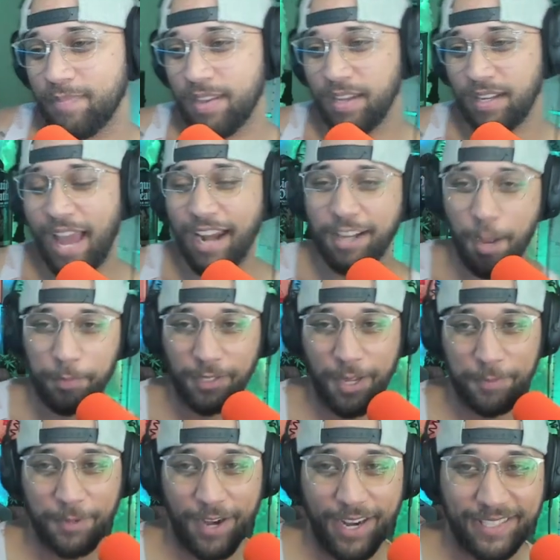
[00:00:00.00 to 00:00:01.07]
Got a couple
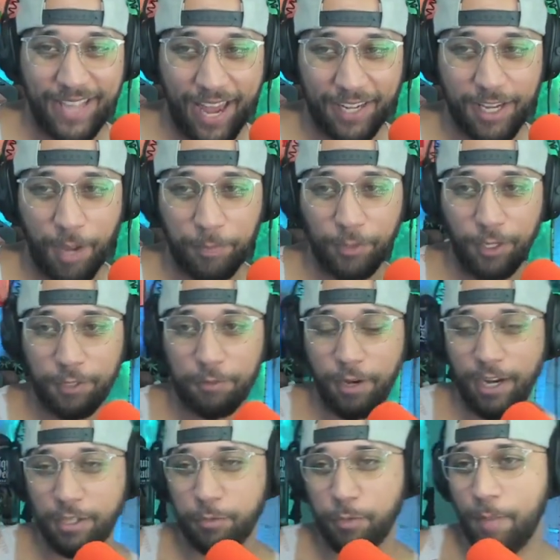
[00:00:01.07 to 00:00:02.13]
upgrades. Got a couple
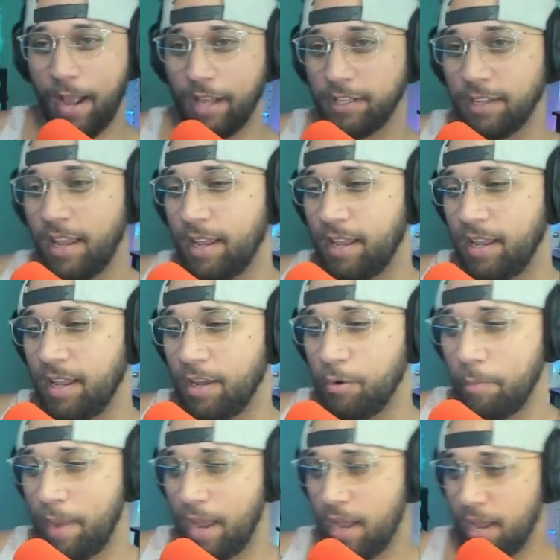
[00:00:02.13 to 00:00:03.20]
upgrades. We about to uh, we're
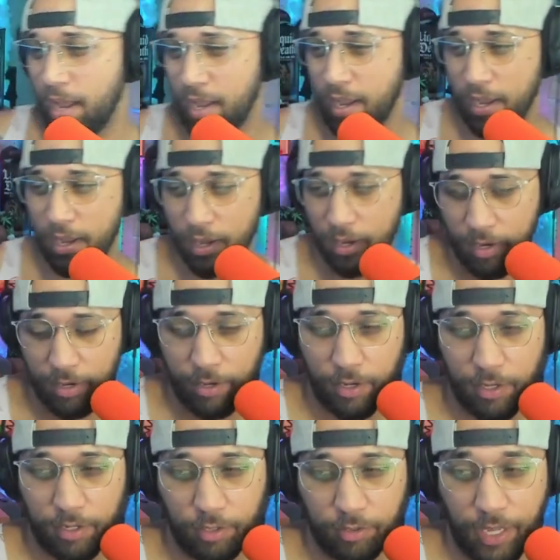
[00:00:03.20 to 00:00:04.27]

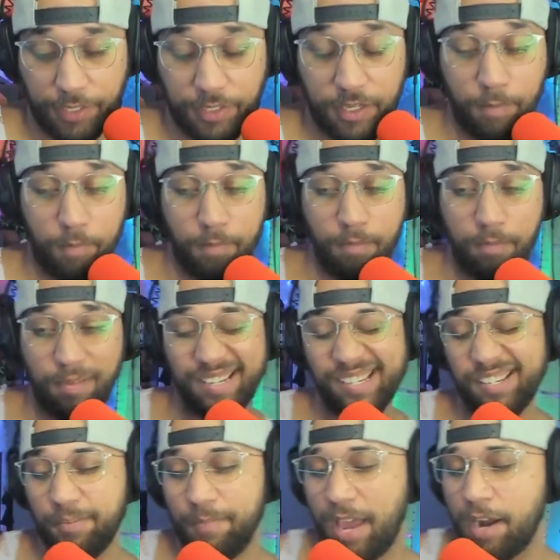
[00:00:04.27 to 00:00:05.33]
about less than a
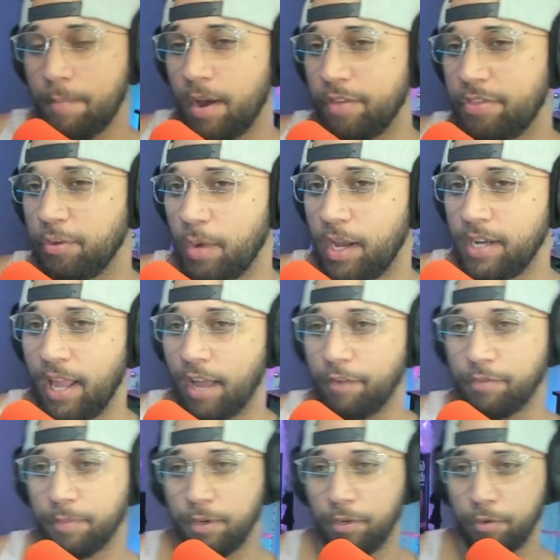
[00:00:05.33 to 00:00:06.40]
uh, about a month away now from
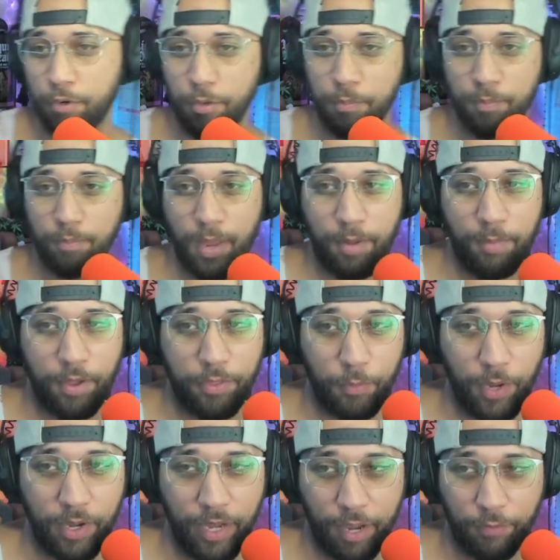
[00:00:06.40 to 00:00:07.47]
the new room. About a month
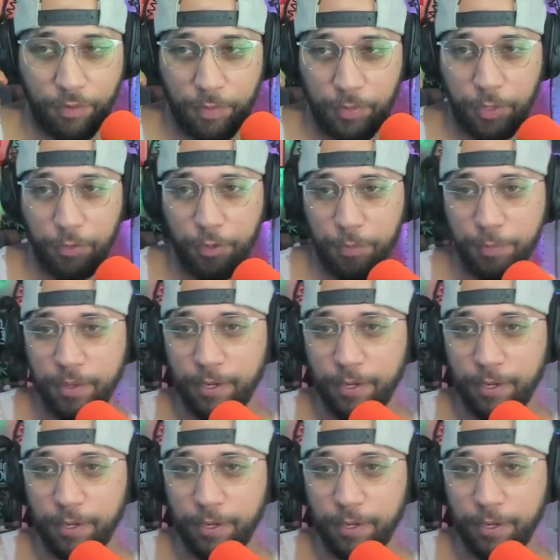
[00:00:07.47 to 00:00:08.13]
away now from the new room.